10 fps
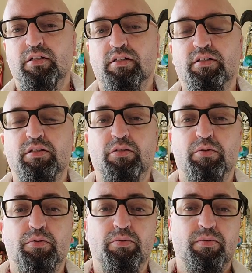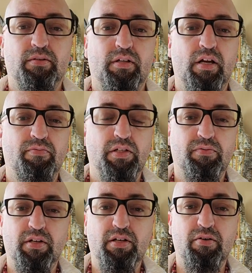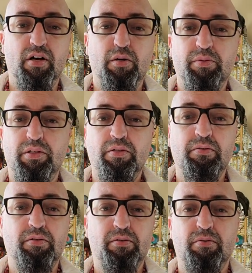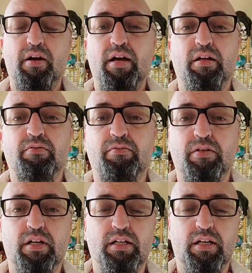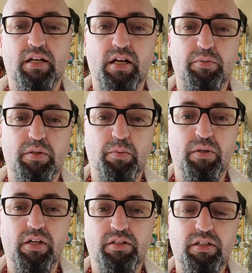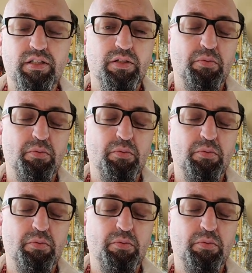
So, If this video helps you, great. If you feel like it can help someone else, or you just